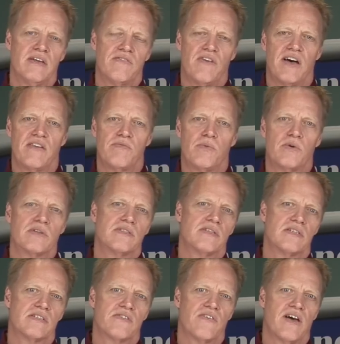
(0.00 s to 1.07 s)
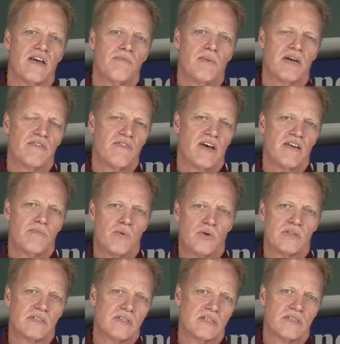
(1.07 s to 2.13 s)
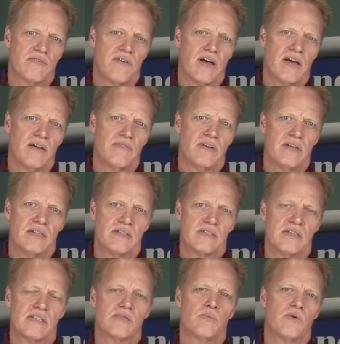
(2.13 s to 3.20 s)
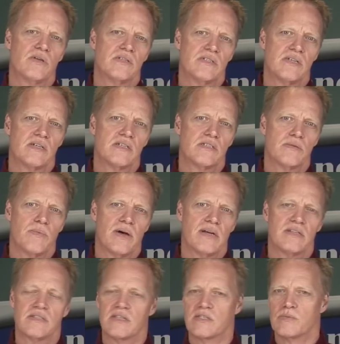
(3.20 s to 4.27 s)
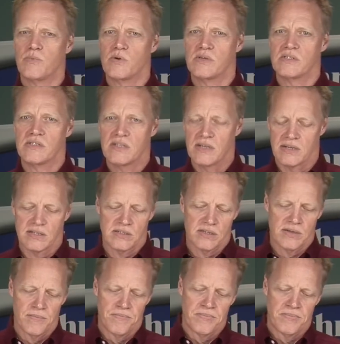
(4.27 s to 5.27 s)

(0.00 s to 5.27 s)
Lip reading: 5.65 by 5.65, and 6.6 by 6.6.